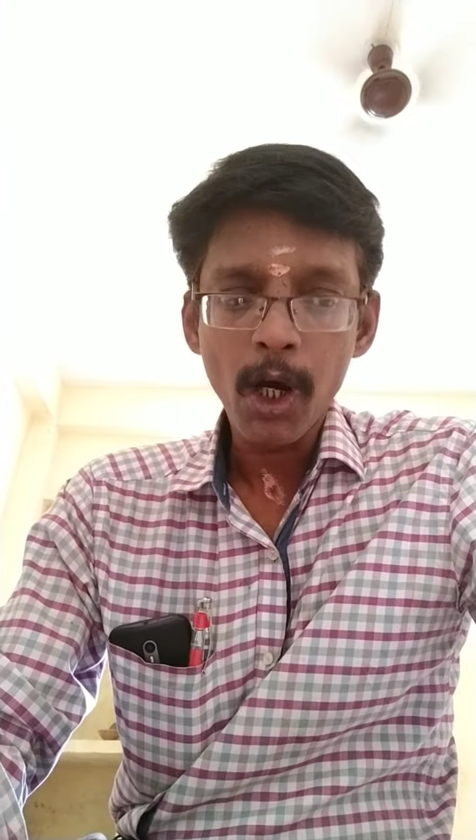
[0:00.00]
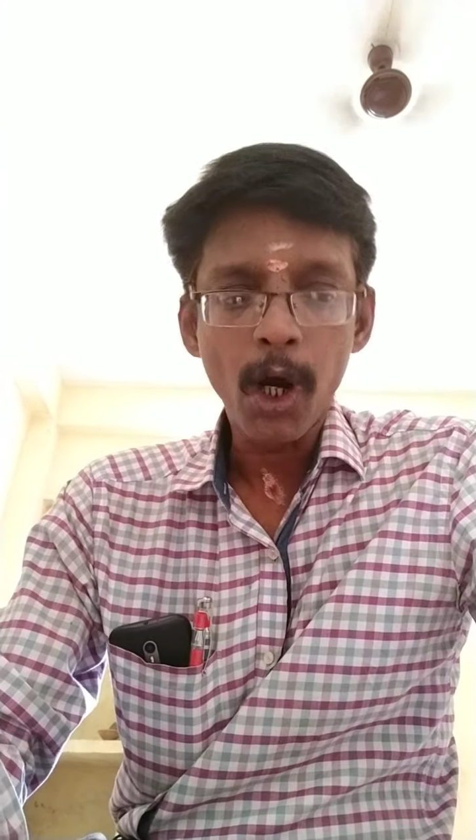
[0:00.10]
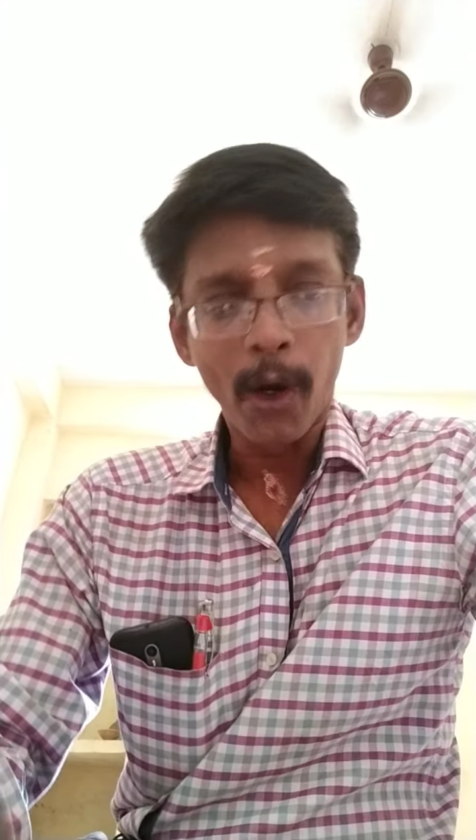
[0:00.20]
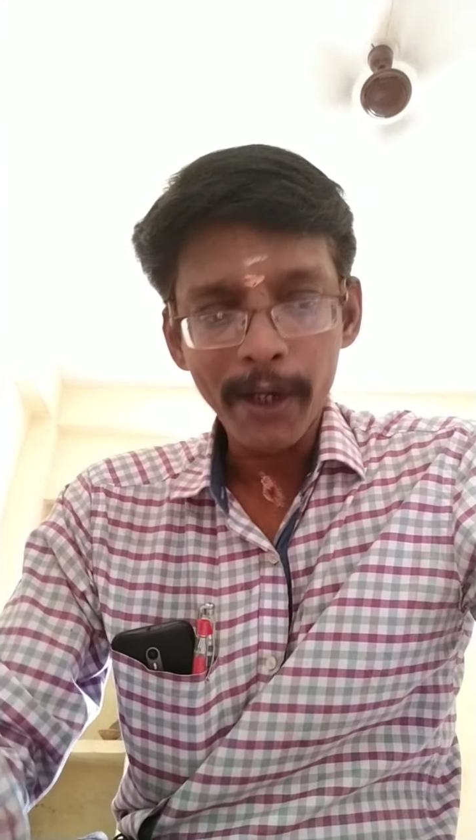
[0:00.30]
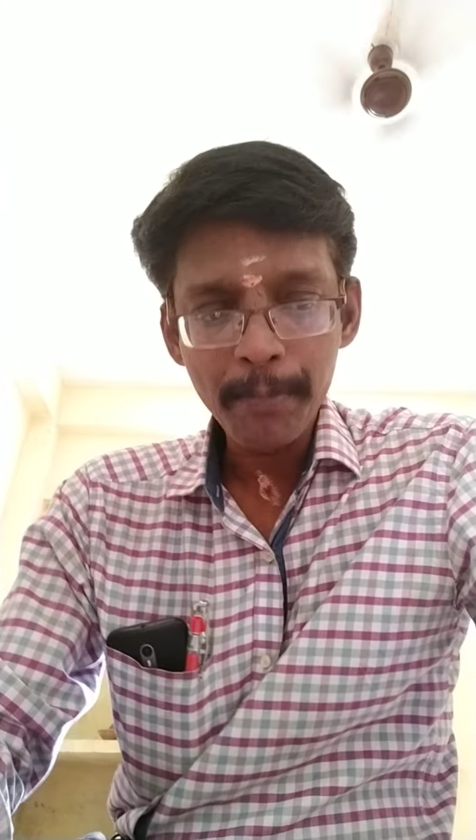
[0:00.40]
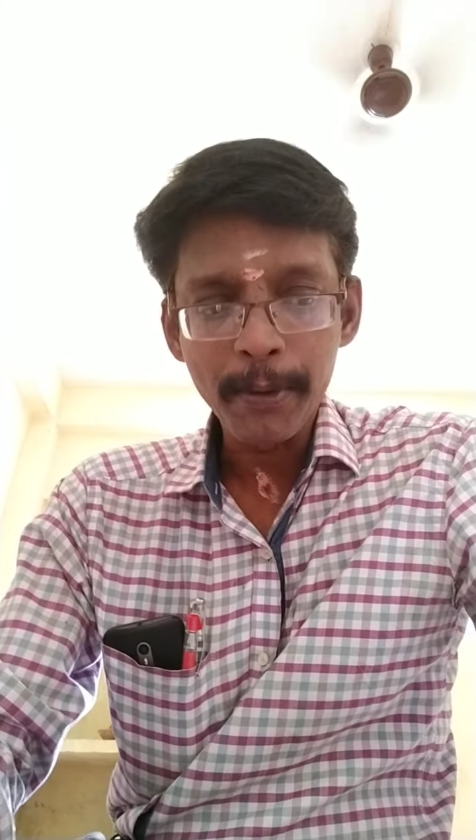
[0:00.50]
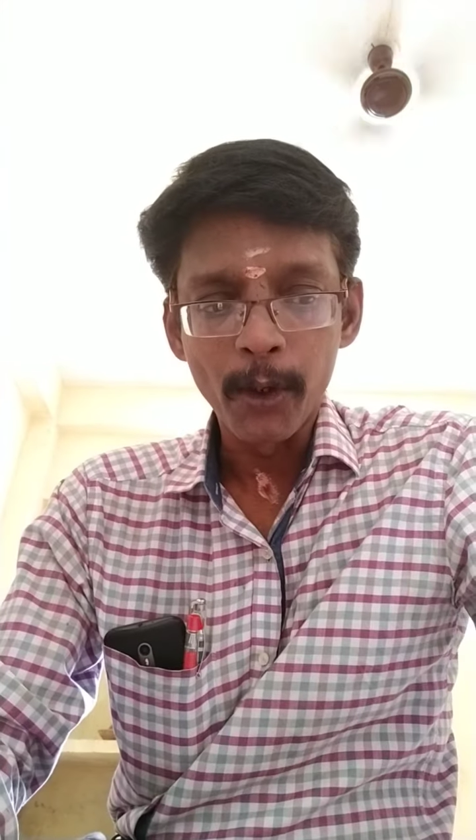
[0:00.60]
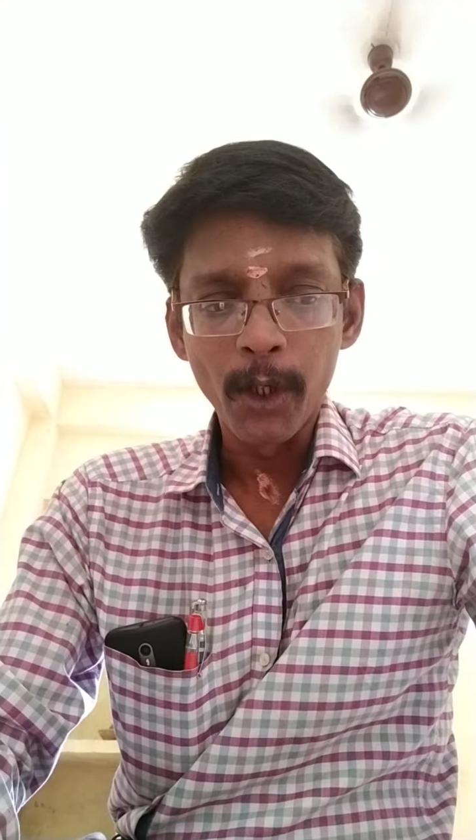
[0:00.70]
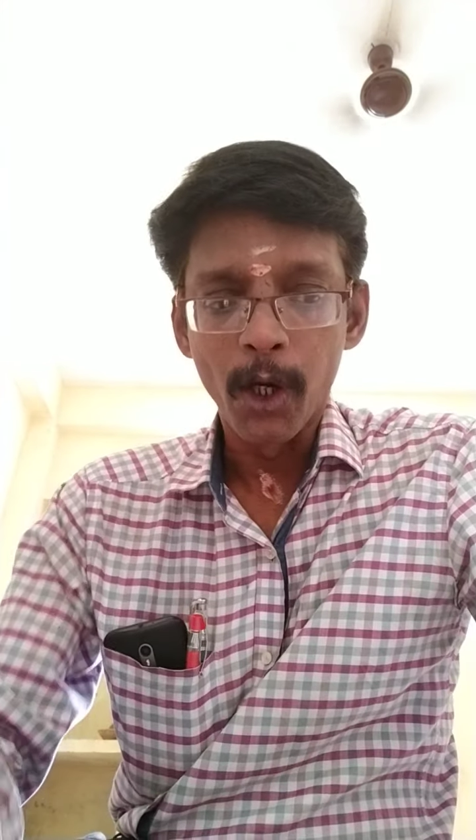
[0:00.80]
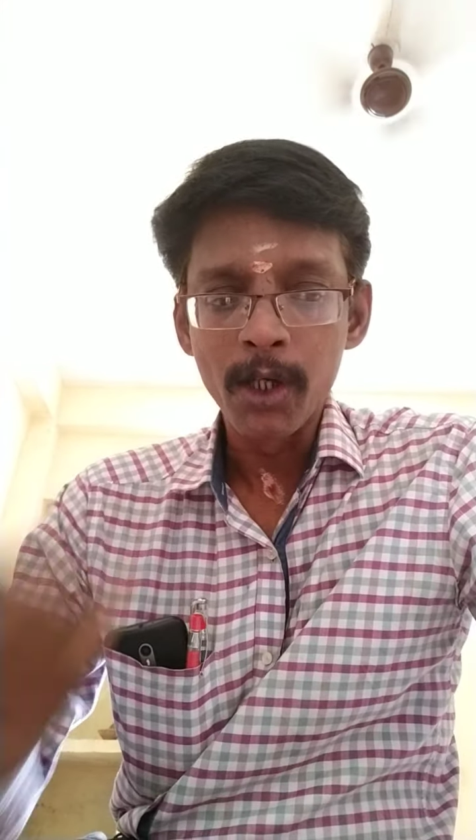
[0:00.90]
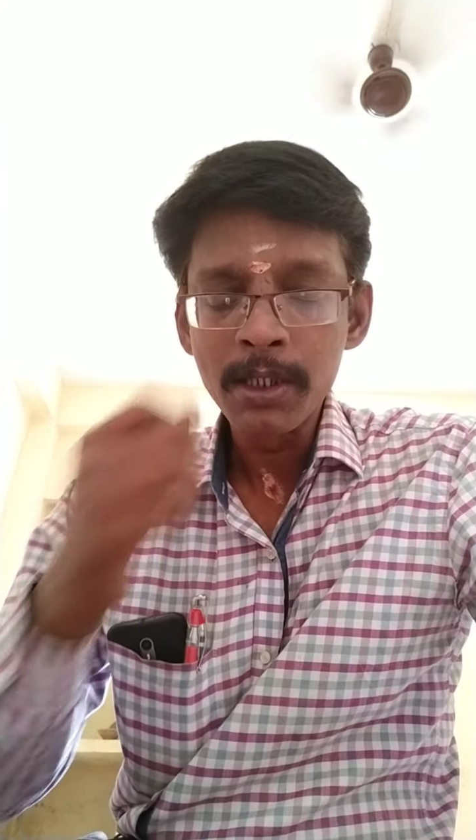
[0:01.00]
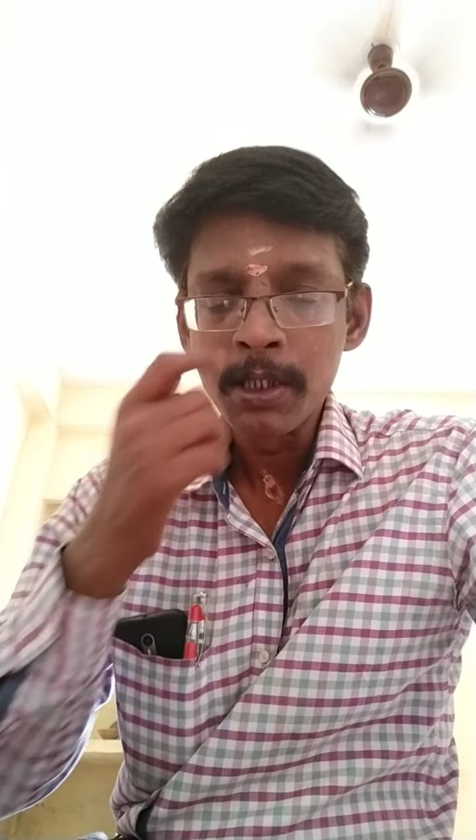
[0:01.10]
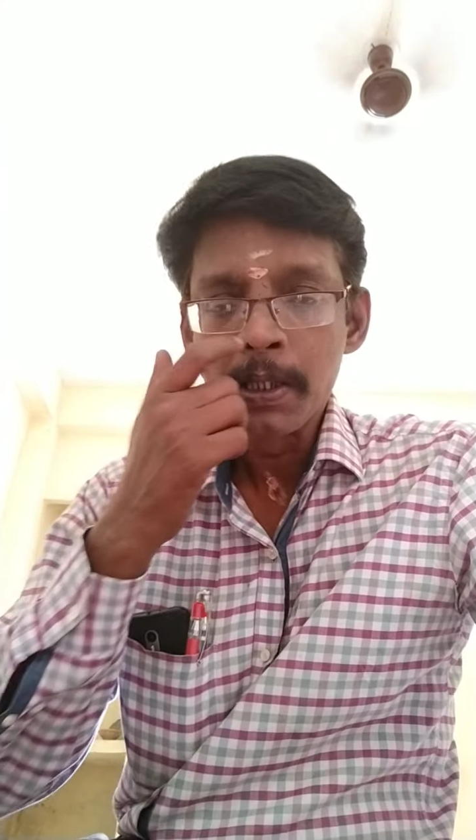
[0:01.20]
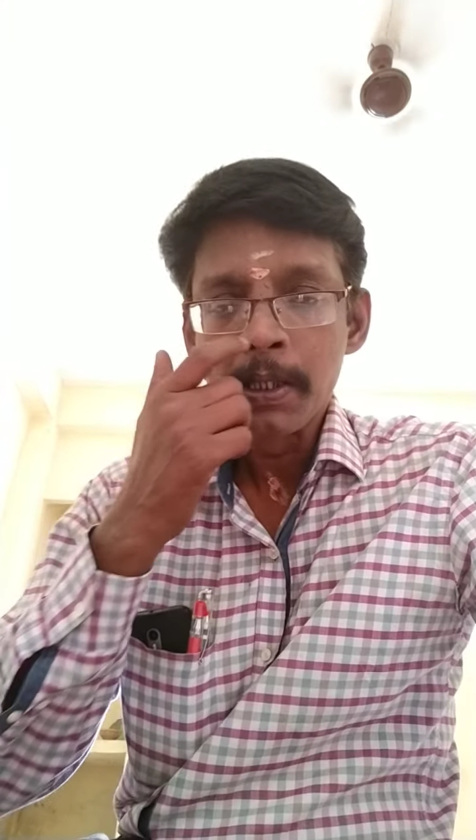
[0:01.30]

or a pronoun